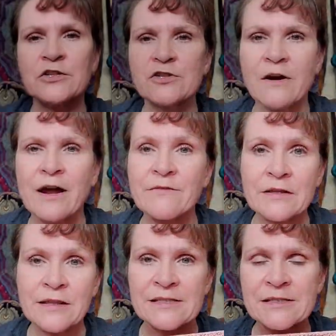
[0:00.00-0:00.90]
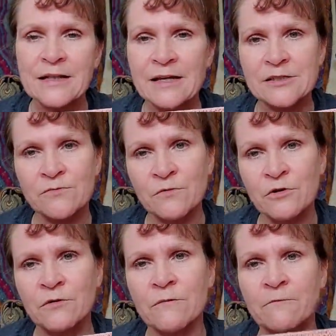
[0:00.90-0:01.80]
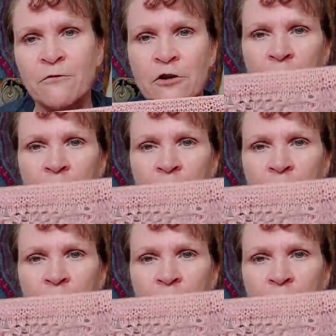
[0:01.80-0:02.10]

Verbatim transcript: you start having less and less room for your